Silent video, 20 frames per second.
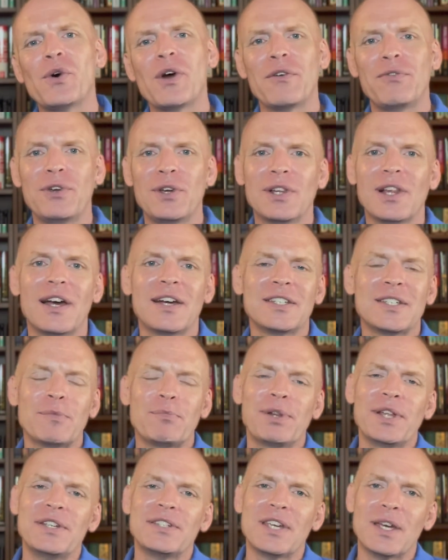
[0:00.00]
If you liked it,
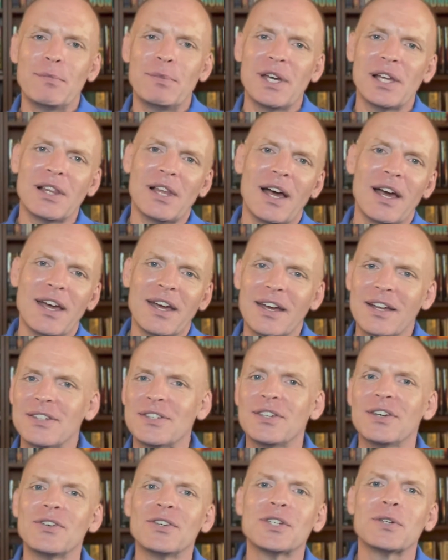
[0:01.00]
please give me a like.
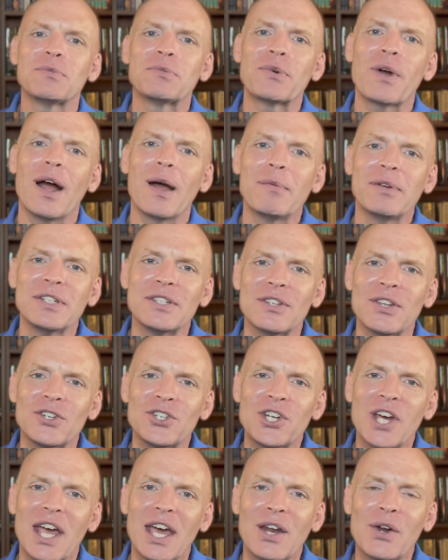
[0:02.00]
Consider subscribing to the
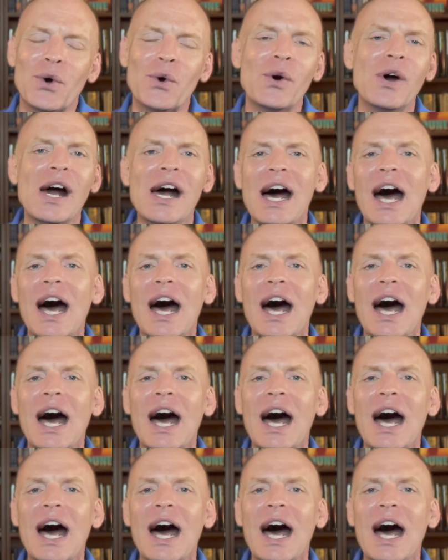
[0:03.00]
channel.